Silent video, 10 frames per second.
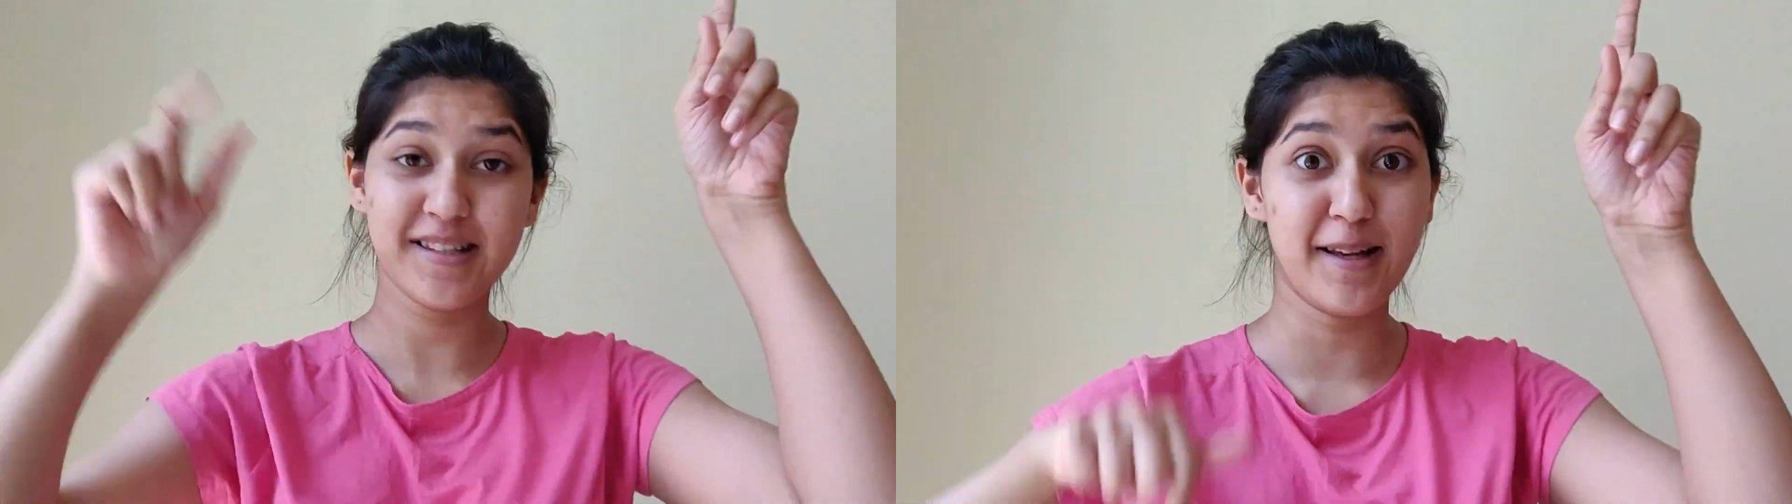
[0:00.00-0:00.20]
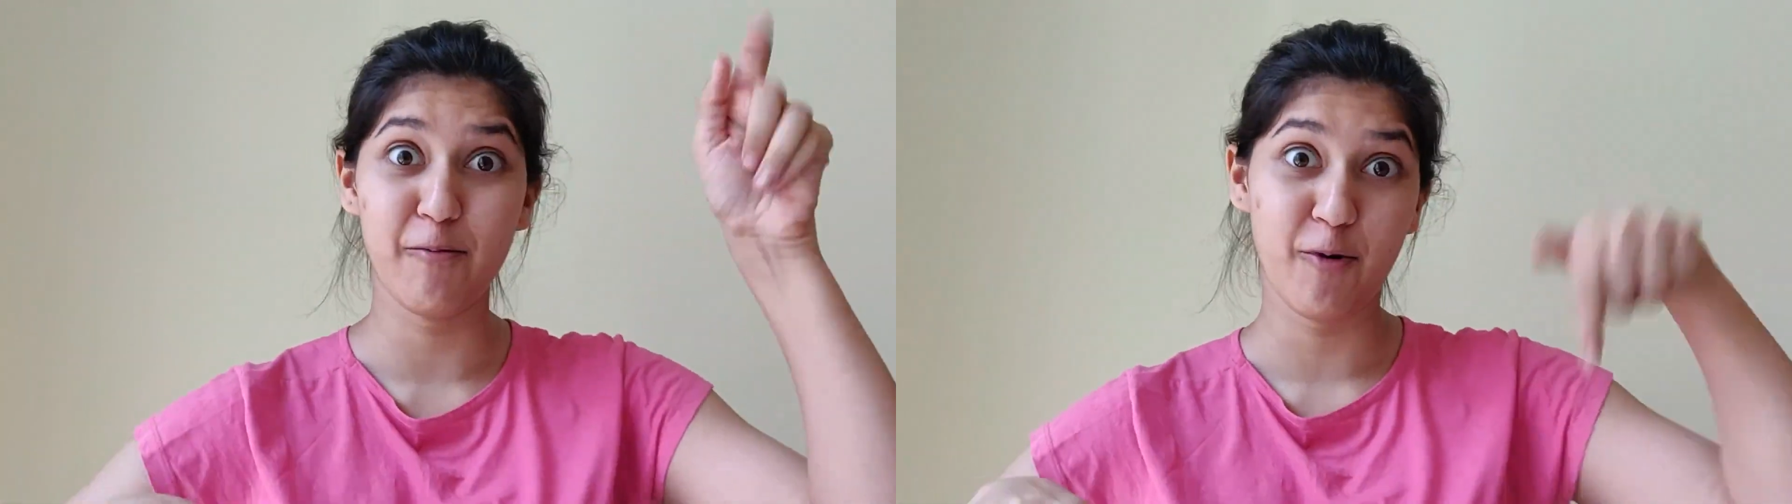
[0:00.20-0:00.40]

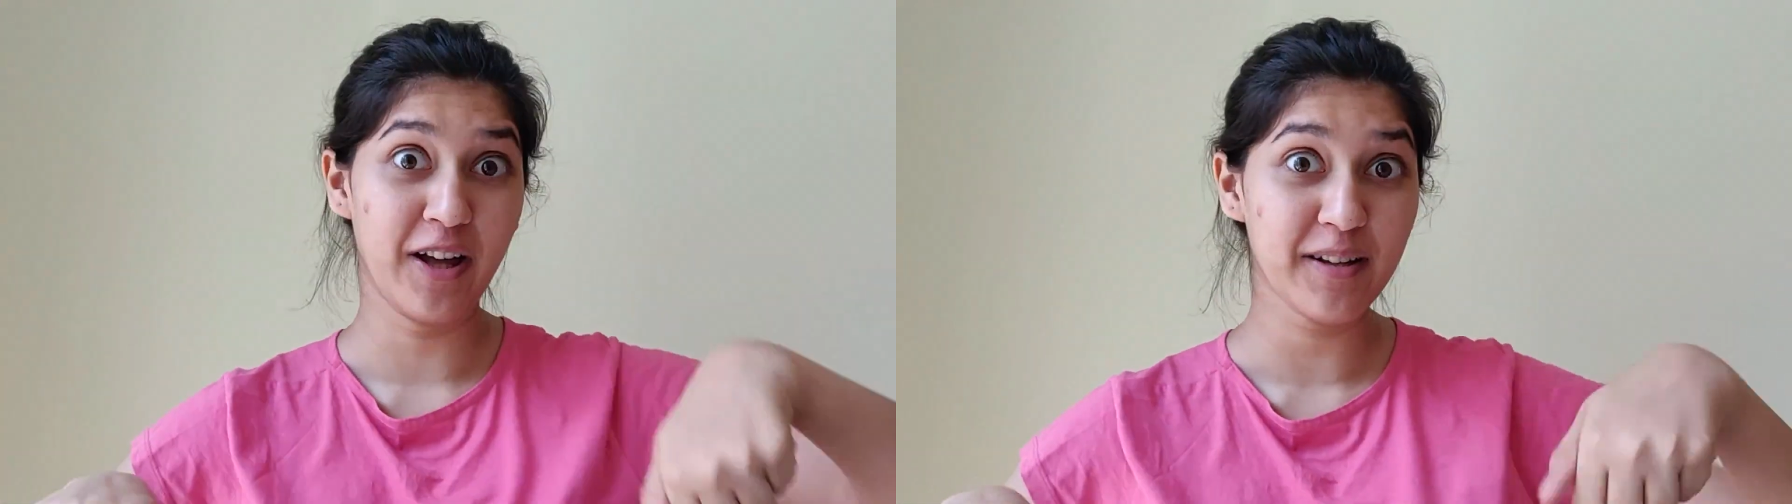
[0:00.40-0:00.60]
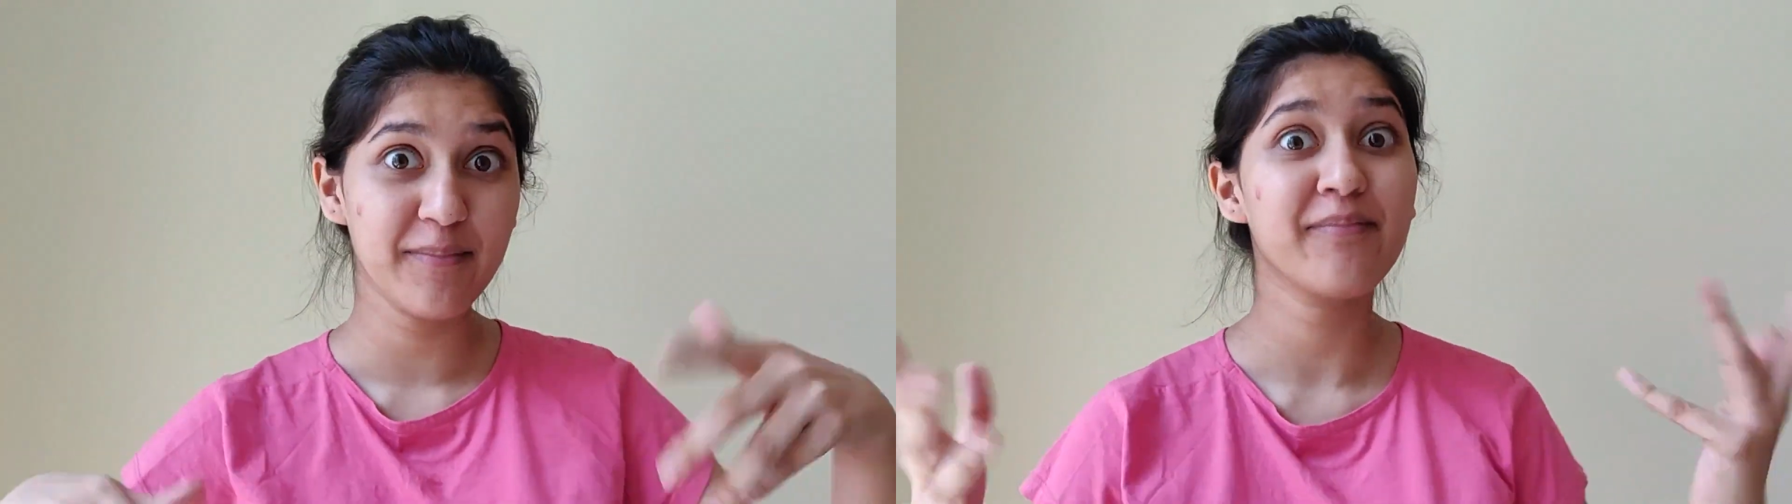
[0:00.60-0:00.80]

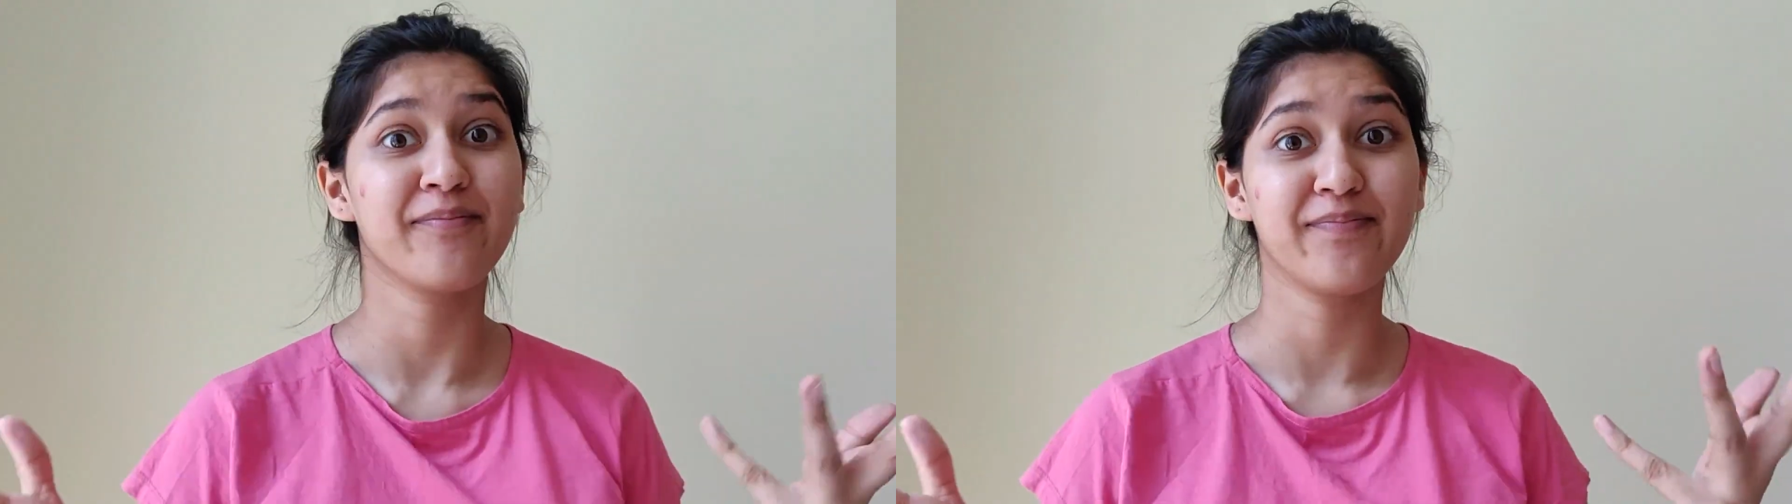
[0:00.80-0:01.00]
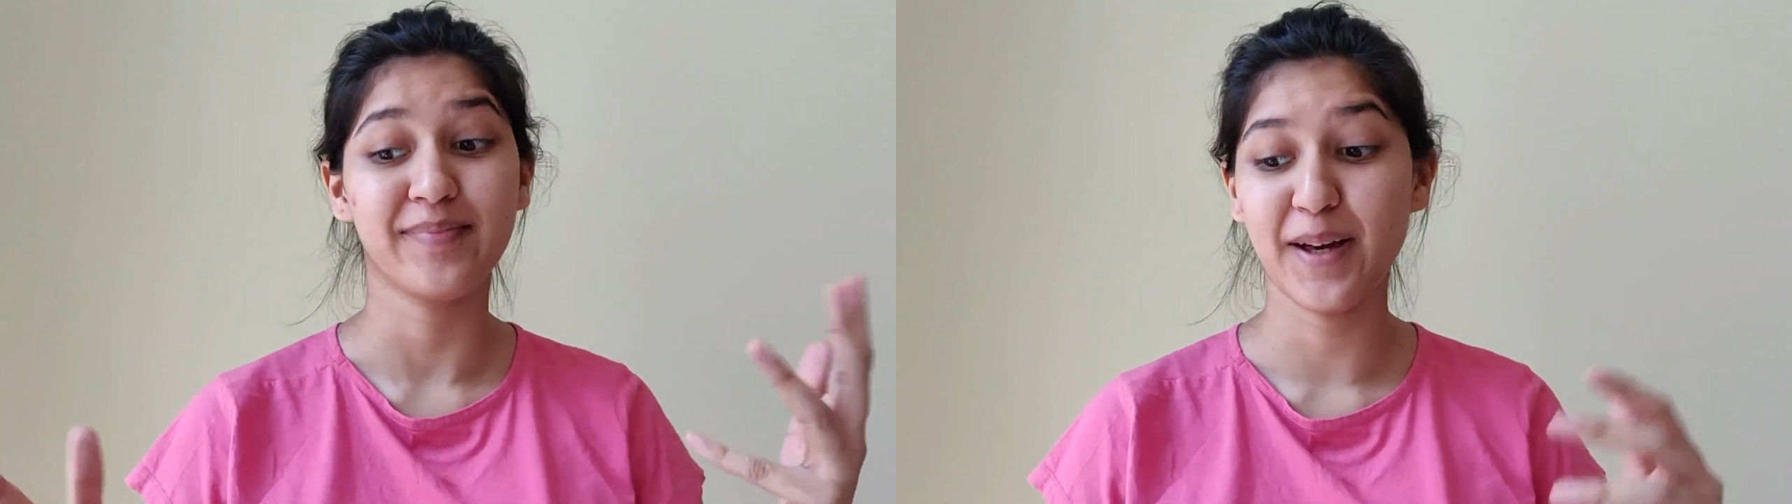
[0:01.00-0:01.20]
somewhere.
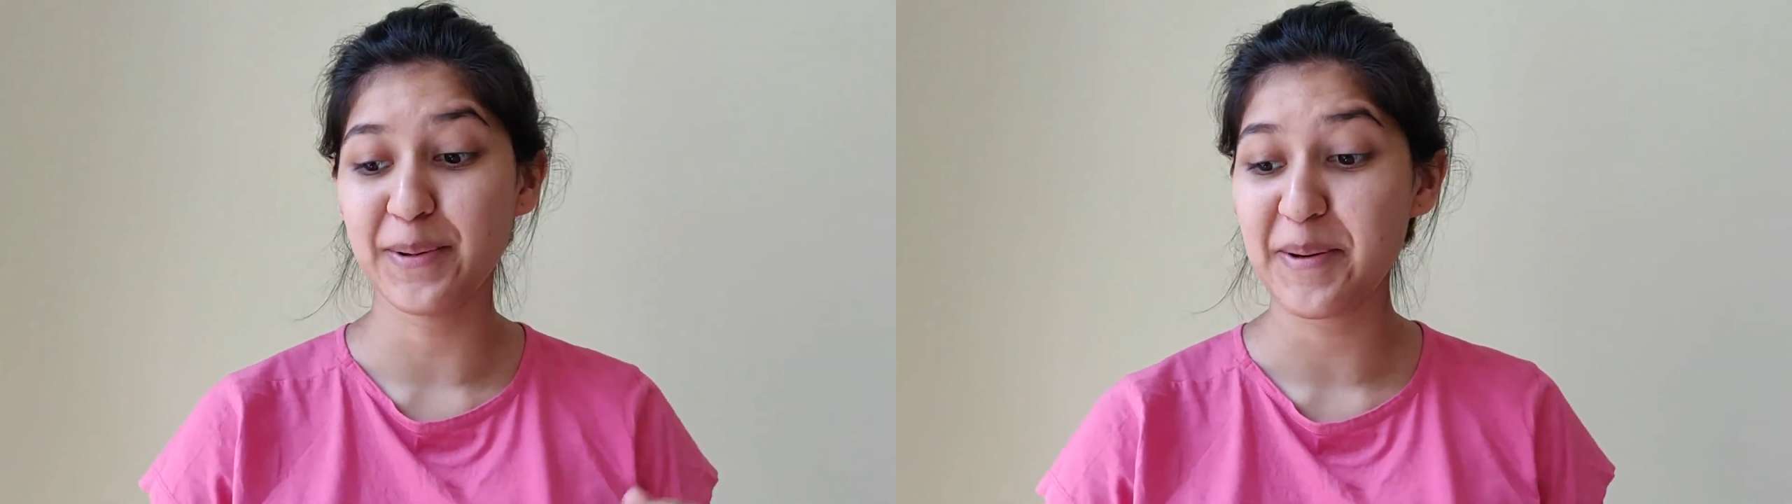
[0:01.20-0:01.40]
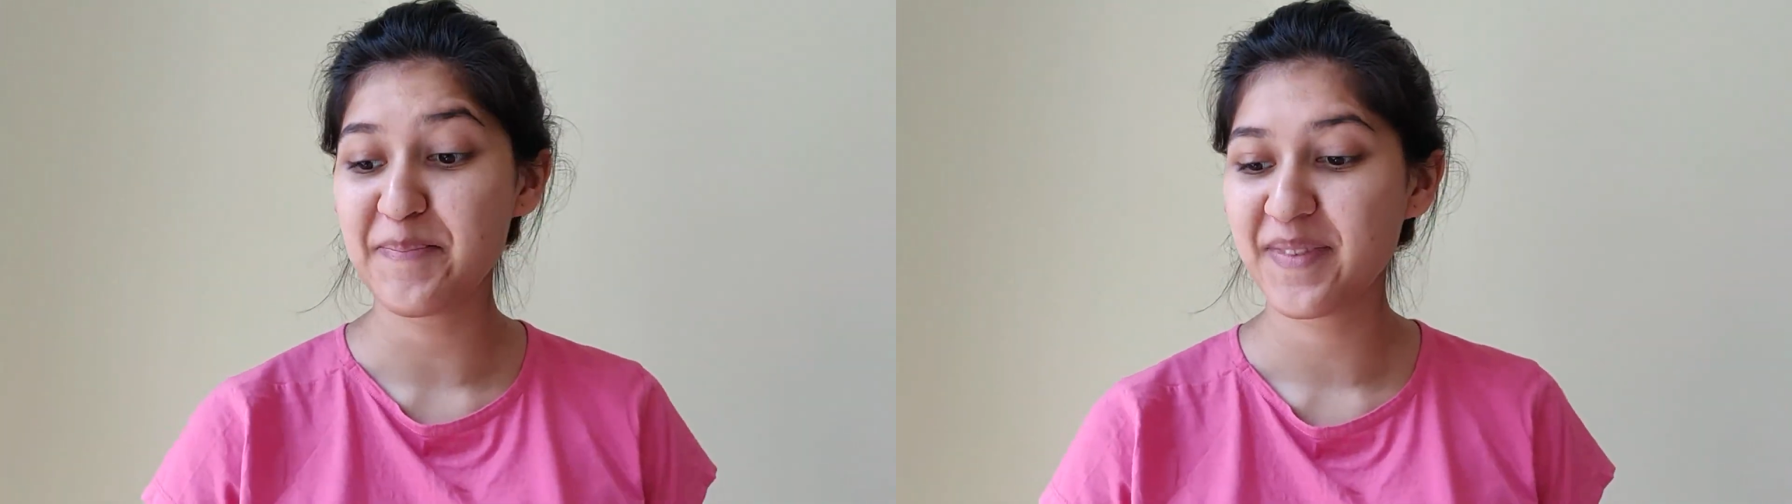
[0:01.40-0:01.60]

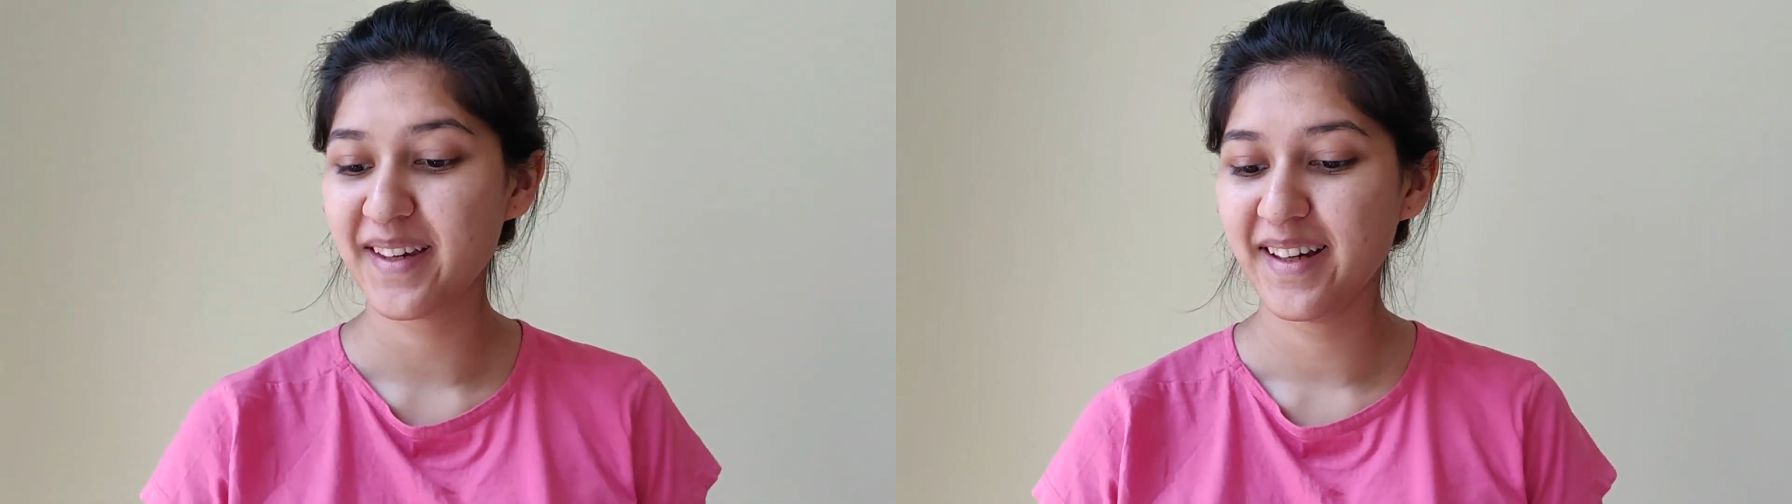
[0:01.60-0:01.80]
Okay.